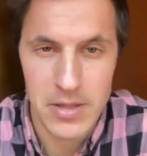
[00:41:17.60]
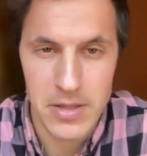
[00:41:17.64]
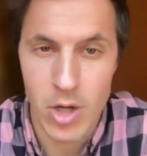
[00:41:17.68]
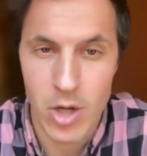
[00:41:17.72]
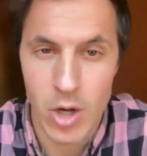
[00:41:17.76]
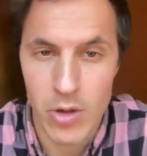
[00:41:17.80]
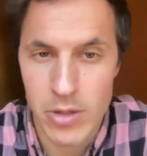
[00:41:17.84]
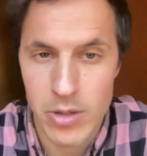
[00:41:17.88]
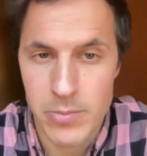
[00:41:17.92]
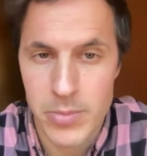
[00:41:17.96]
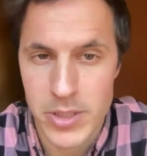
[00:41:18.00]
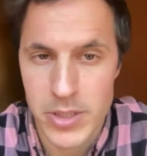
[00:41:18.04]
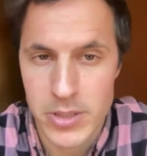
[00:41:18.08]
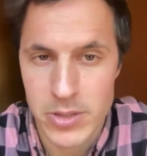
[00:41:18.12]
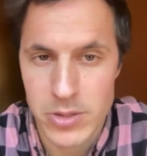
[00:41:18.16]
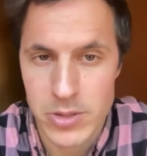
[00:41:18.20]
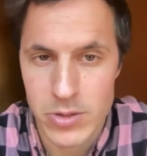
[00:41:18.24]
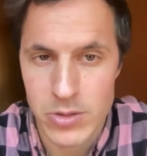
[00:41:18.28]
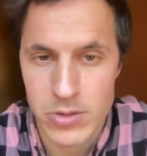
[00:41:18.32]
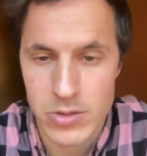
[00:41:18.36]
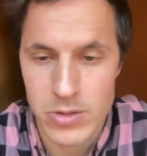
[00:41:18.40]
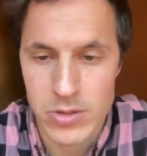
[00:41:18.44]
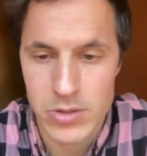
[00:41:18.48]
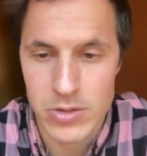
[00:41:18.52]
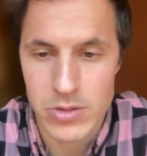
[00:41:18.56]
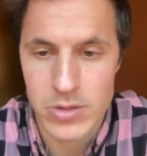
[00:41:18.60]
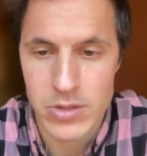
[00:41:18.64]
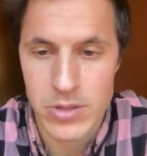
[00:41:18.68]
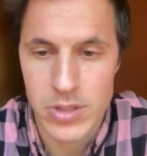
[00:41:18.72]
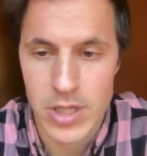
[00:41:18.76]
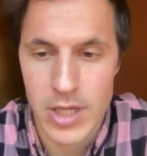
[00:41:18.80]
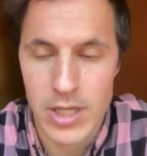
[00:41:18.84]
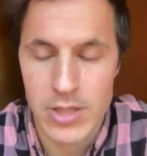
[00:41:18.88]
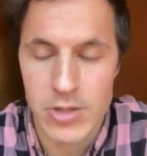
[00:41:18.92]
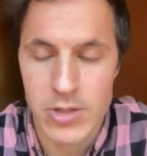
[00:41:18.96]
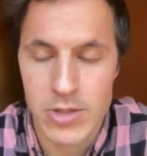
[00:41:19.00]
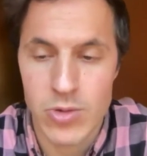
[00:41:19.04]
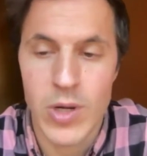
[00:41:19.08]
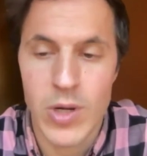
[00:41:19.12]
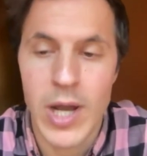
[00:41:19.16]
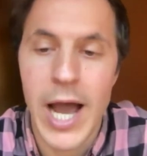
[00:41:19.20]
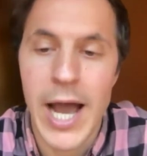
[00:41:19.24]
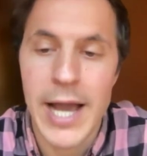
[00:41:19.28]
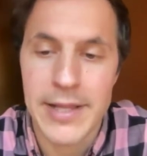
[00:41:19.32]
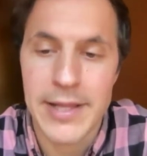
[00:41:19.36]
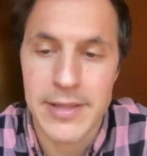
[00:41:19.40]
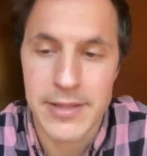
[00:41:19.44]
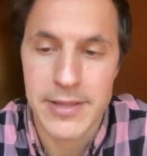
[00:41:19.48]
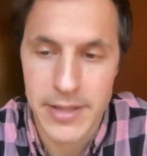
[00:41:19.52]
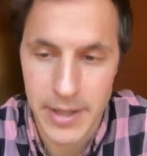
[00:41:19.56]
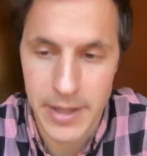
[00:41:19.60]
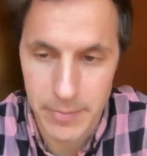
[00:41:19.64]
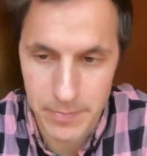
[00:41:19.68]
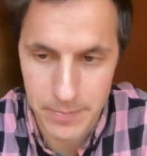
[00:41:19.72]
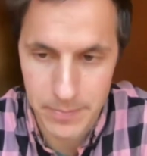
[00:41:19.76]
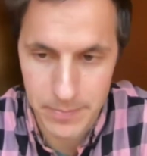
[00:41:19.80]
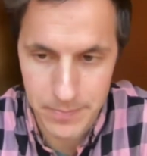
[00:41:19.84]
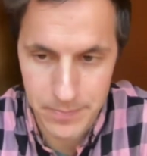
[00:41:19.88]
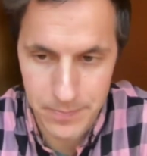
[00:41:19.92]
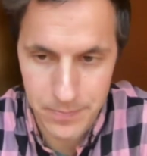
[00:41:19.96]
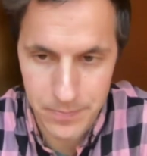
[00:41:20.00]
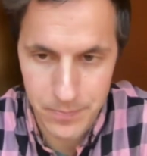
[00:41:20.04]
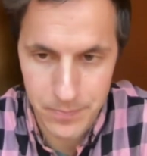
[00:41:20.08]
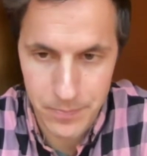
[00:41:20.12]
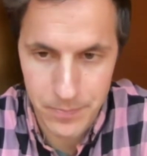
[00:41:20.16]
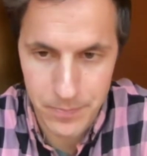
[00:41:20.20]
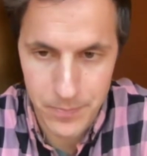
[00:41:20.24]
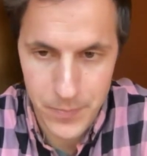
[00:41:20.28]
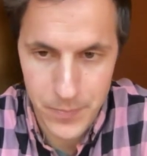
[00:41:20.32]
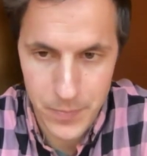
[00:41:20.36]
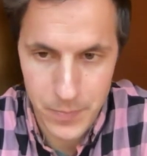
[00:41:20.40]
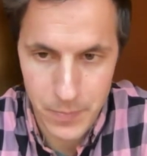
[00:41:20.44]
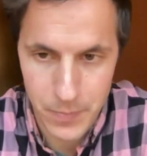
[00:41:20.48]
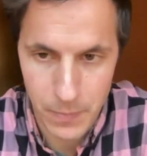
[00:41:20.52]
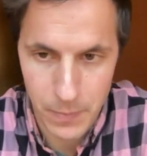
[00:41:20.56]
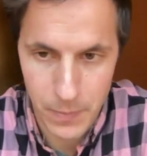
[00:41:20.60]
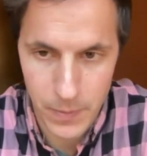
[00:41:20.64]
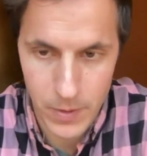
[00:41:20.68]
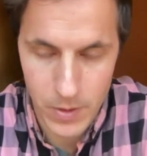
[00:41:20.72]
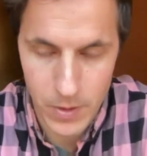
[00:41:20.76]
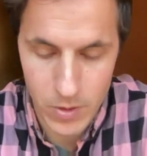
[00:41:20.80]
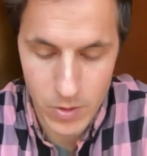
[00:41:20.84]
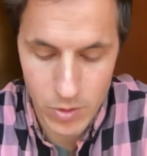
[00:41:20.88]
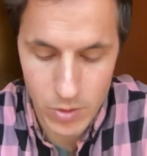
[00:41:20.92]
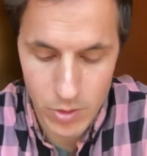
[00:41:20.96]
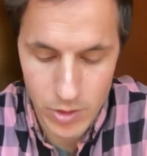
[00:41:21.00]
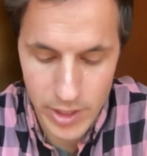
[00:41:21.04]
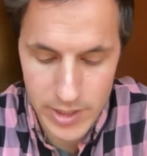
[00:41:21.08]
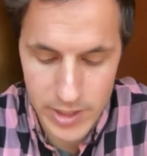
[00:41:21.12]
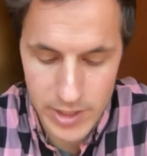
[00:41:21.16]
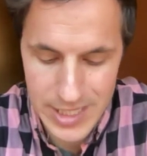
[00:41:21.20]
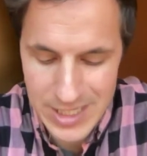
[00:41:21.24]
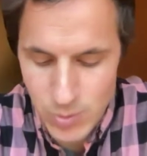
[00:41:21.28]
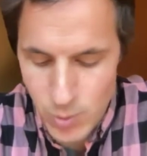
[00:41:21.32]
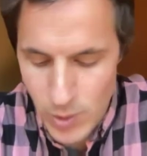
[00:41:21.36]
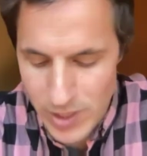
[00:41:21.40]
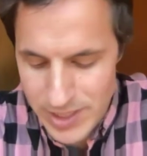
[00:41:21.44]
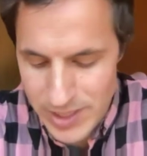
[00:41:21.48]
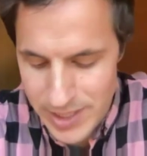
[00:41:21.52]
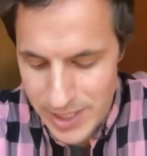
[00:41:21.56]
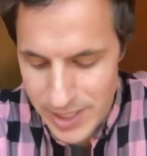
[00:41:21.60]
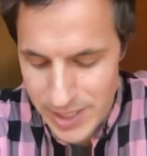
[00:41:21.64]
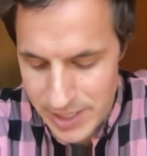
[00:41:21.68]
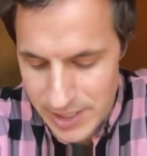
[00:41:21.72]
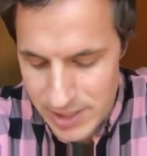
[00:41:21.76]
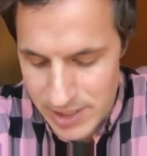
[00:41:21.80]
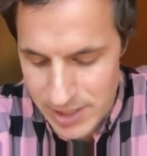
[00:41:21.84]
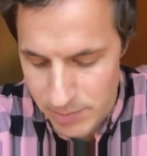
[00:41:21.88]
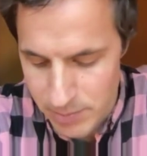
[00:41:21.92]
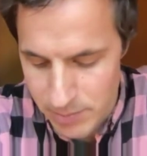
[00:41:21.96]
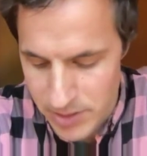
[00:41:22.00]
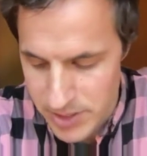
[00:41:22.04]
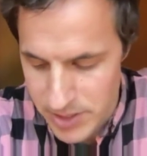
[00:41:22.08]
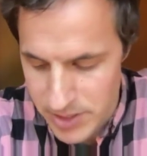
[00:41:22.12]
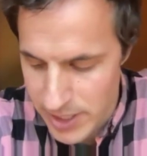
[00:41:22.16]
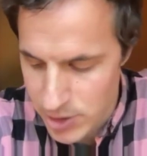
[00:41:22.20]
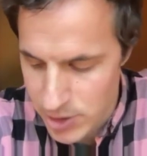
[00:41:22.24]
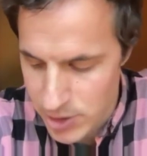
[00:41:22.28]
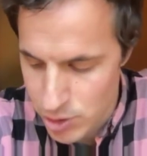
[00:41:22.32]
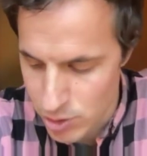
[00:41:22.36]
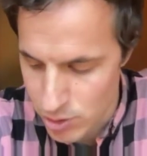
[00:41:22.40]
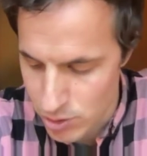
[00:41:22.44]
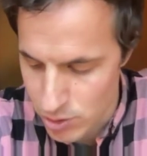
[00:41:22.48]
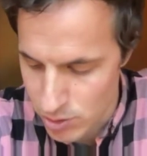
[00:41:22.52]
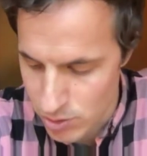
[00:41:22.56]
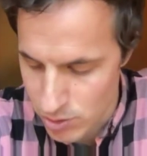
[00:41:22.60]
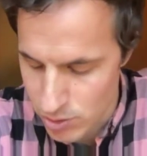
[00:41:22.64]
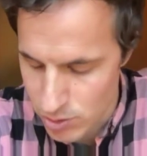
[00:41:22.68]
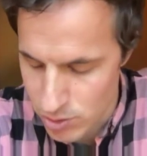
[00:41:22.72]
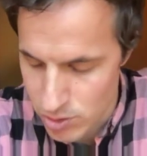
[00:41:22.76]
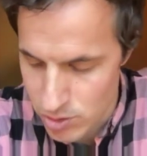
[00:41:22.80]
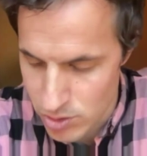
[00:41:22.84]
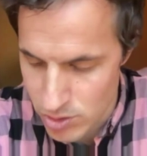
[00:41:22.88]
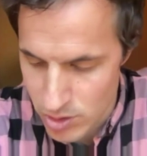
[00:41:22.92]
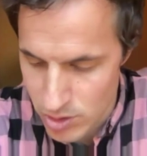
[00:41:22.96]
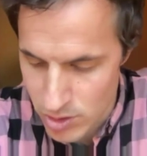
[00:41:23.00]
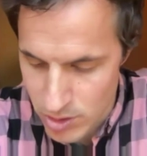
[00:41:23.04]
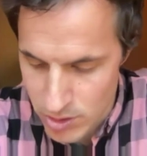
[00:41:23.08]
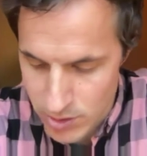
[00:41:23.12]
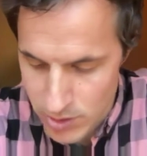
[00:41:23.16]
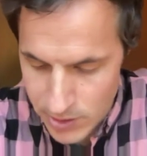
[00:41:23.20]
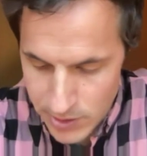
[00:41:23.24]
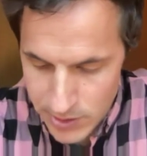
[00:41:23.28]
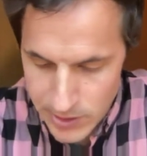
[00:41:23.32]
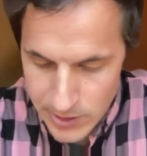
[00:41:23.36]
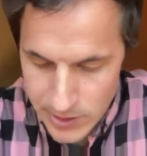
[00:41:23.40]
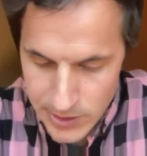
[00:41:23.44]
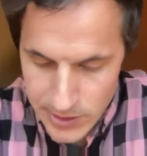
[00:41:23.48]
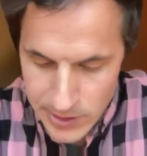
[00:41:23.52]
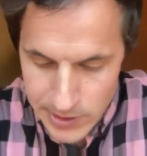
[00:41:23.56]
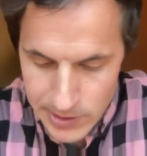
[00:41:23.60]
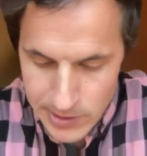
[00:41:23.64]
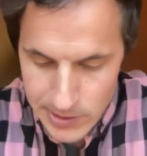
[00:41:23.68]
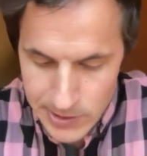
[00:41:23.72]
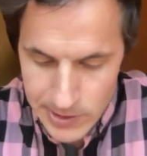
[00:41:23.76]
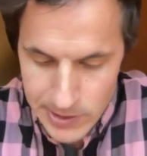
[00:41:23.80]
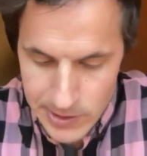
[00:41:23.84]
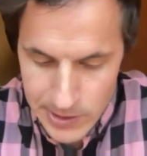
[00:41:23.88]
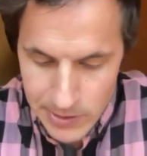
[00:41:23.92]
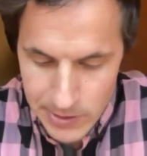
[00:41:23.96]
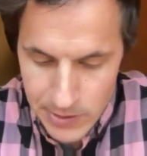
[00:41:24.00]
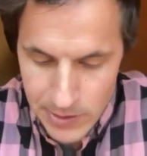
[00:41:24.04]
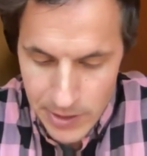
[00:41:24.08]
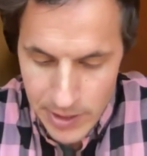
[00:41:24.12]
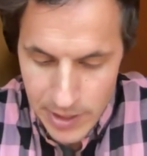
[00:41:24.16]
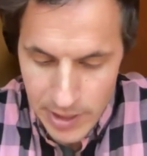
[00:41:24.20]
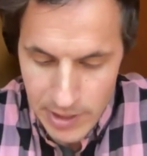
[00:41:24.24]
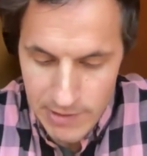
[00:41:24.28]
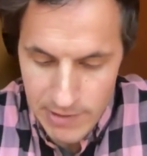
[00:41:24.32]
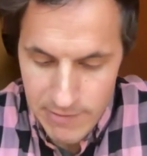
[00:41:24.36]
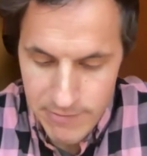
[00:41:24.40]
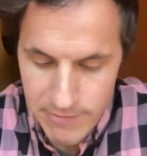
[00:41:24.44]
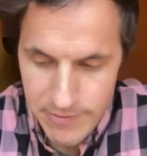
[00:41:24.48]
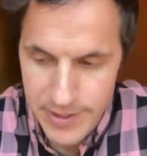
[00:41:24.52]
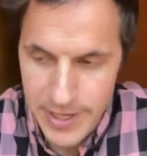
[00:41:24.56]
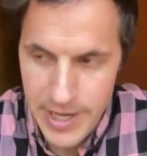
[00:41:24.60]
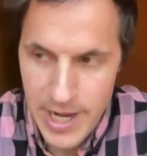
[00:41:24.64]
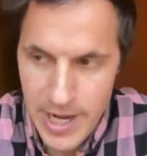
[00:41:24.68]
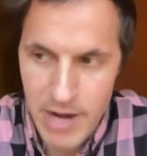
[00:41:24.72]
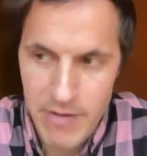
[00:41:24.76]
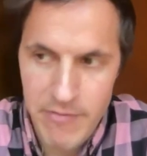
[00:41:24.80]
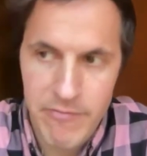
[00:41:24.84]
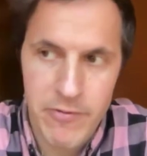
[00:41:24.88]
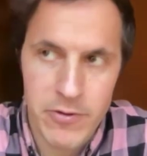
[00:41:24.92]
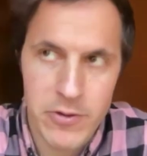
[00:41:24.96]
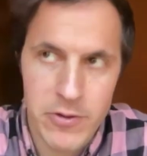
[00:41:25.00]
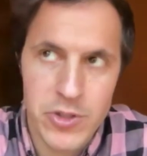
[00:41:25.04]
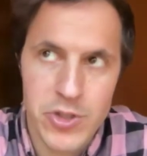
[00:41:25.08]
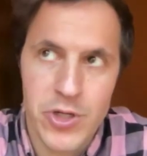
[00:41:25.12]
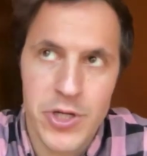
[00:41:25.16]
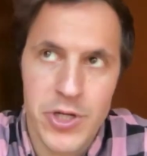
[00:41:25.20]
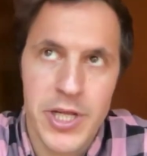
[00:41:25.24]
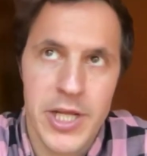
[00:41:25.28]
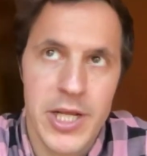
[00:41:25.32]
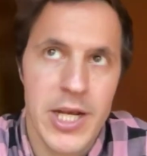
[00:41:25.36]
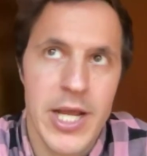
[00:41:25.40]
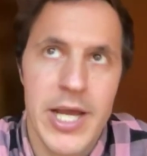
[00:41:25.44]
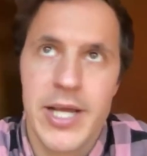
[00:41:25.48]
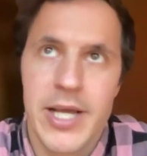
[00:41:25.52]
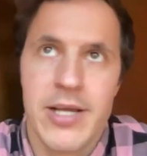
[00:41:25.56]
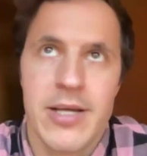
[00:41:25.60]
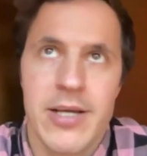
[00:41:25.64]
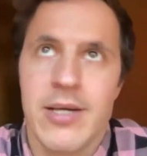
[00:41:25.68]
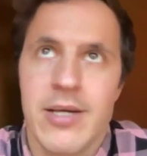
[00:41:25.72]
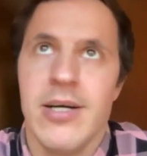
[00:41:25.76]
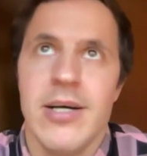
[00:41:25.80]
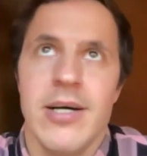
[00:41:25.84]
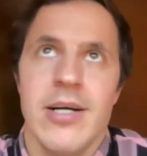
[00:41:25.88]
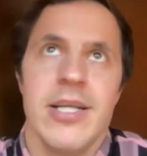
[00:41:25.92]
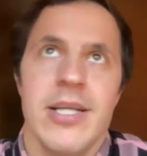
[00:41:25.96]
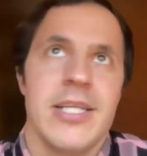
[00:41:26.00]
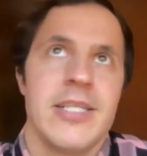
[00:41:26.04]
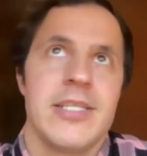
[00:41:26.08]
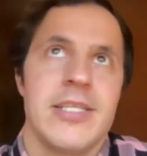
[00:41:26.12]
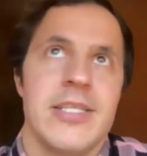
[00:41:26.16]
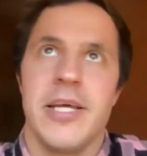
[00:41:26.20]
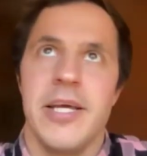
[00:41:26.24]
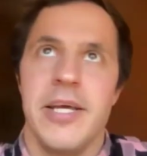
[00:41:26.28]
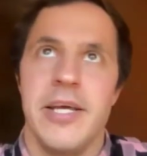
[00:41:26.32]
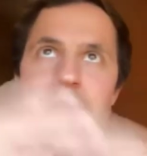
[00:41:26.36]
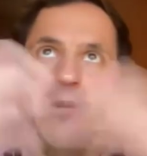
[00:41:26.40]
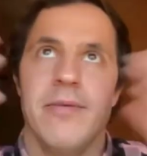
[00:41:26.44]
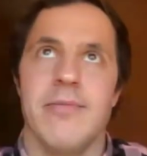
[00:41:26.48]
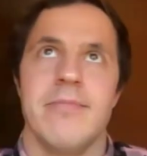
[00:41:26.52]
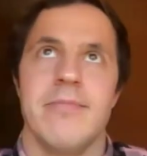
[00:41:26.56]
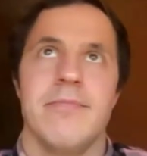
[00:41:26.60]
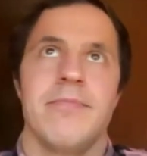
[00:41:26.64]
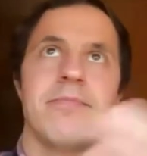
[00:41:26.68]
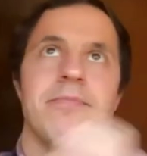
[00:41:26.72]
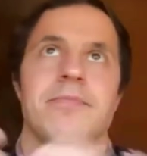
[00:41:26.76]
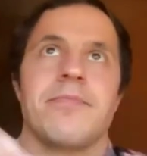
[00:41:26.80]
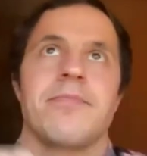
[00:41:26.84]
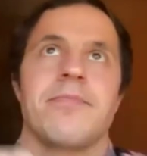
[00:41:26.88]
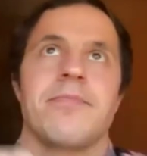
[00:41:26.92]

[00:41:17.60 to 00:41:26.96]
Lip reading: the other persons and to guide them. Okay, that's why they need an invitation, because if they are functioning like let's say